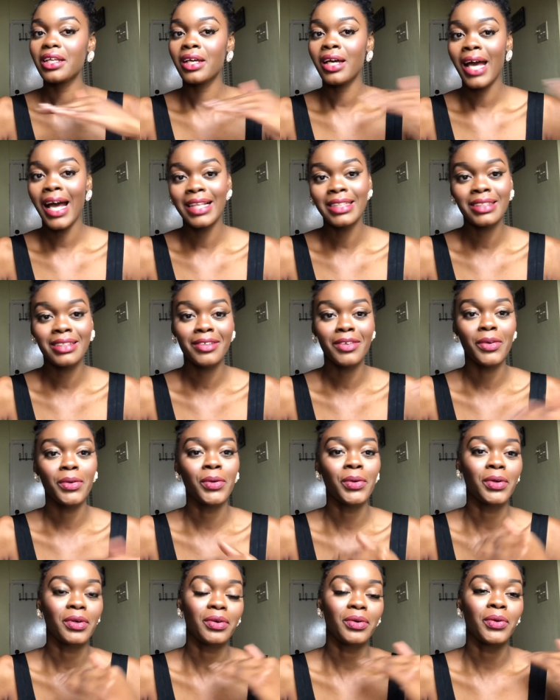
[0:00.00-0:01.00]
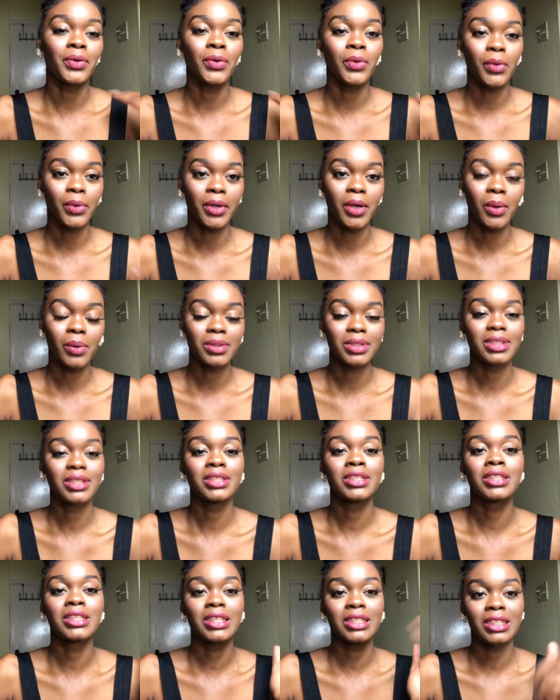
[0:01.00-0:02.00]
hands down, no doubt,
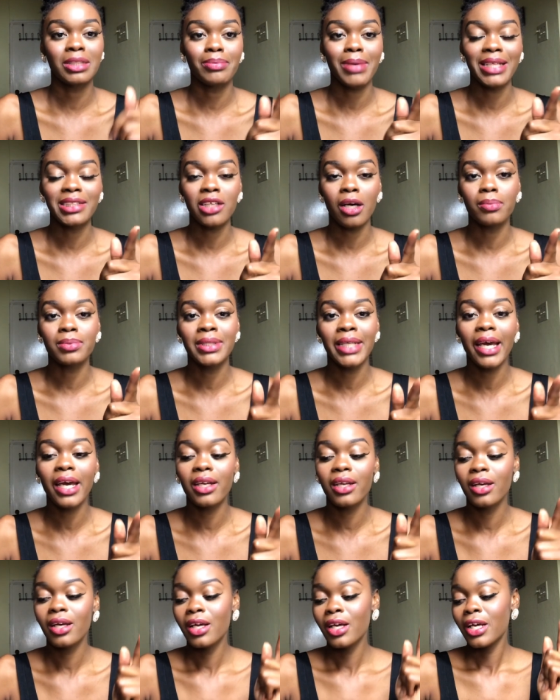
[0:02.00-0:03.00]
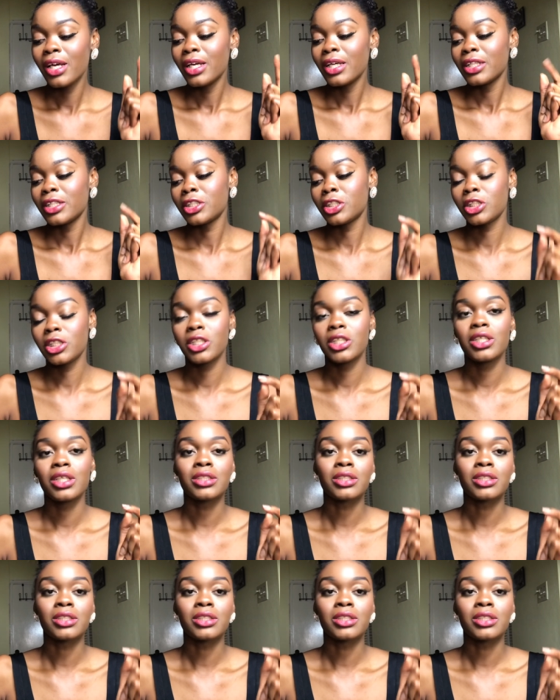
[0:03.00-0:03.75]
she's in my top ten. She is